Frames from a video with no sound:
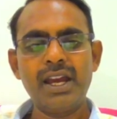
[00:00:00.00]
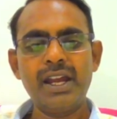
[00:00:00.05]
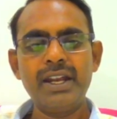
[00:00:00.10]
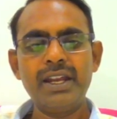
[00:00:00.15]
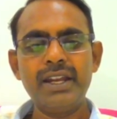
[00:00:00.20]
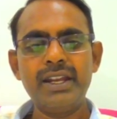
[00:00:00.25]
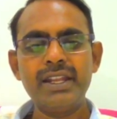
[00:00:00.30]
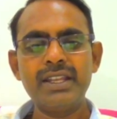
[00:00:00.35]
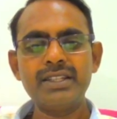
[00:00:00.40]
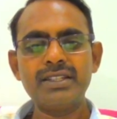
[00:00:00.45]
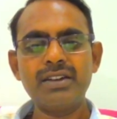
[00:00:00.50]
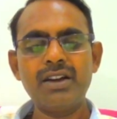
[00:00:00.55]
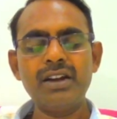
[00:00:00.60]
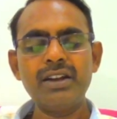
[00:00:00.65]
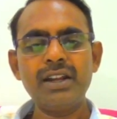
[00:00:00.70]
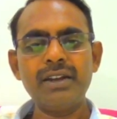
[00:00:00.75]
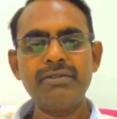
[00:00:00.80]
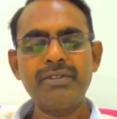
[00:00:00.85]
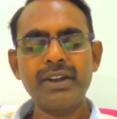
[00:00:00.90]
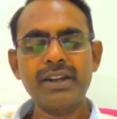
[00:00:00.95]
and it is
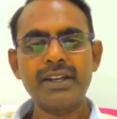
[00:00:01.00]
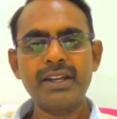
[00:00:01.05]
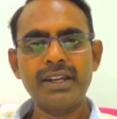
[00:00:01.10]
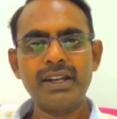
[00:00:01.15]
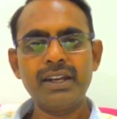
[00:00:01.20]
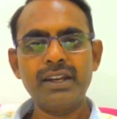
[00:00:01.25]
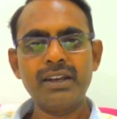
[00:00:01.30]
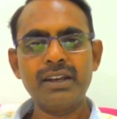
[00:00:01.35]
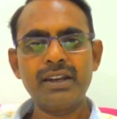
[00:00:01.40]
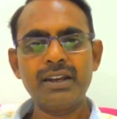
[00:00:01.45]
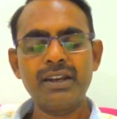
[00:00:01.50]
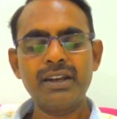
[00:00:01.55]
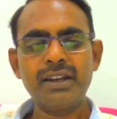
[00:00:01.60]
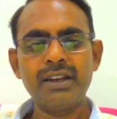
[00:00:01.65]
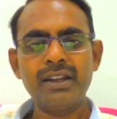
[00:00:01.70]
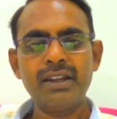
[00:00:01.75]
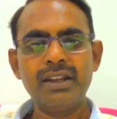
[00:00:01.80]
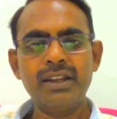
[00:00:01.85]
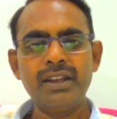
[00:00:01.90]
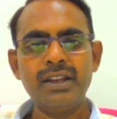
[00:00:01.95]
not affected
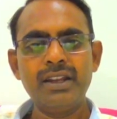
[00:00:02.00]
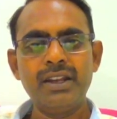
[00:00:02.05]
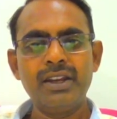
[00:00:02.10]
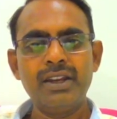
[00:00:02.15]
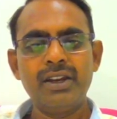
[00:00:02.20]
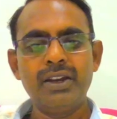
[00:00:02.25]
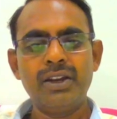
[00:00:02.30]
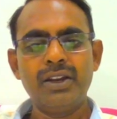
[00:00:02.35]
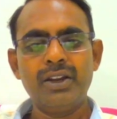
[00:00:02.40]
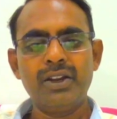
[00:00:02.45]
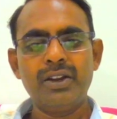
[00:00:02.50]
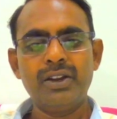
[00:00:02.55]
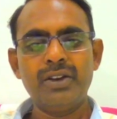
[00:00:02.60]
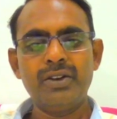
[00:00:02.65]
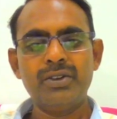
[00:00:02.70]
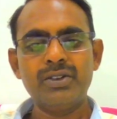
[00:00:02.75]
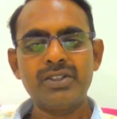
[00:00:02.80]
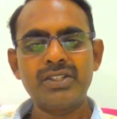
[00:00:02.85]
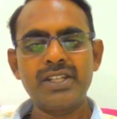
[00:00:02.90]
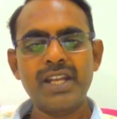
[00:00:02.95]

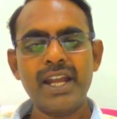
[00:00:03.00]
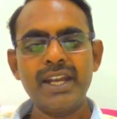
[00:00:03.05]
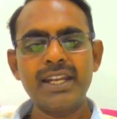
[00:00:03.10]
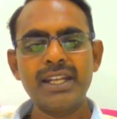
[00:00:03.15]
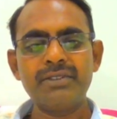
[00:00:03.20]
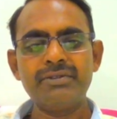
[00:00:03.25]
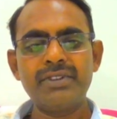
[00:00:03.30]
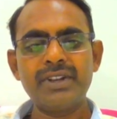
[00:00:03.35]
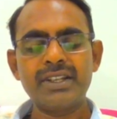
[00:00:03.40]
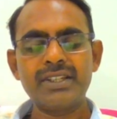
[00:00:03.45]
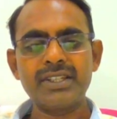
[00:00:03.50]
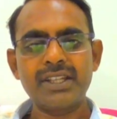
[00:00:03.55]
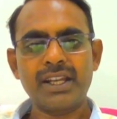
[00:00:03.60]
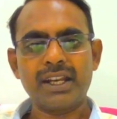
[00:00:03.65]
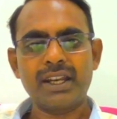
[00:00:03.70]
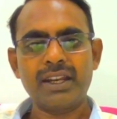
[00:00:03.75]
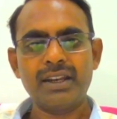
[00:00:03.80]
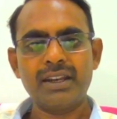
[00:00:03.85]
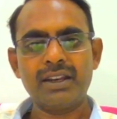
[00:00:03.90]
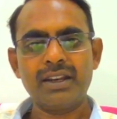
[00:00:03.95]
to static
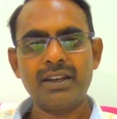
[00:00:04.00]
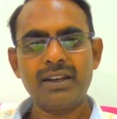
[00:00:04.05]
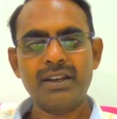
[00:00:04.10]
friction